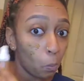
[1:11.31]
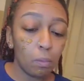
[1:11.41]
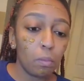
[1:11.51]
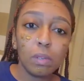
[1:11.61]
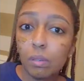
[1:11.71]

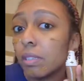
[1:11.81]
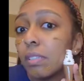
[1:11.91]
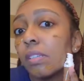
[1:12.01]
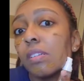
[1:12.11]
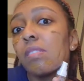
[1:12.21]

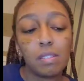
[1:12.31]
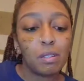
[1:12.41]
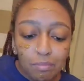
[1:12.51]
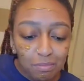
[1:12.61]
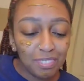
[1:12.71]
So
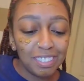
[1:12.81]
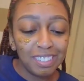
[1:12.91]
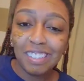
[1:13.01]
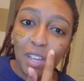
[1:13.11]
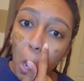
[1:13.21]

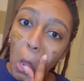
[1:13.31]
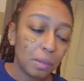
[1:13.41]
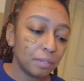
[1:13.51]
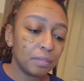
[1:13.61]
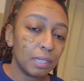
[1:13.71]
we was
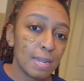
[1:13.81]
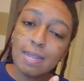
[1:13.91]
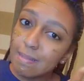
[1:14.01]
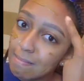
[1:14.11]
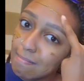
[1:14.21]

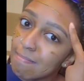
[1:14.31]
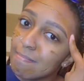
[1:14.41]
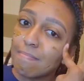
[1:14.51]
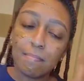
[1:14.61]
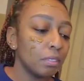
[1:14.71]
outside,
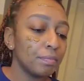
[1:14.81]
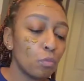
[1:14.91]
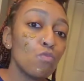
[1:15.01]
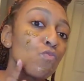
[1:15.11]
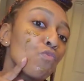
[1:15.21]

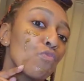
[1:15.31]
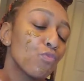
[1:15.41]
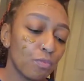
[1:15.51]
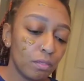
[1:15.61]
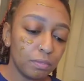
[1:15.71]
and my one
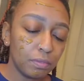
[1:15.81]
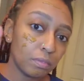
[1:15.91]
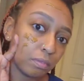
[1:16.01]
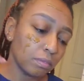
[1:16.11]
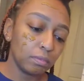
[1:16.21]
friend,
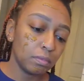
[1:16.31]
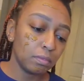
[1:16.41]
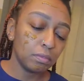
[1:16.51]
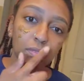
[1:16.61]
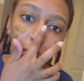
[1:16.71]
we gonna
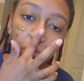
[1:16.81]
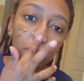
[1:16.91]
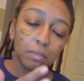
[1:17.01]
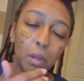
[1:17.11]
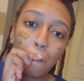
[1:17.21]
call her
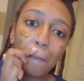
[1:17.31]
Brittany,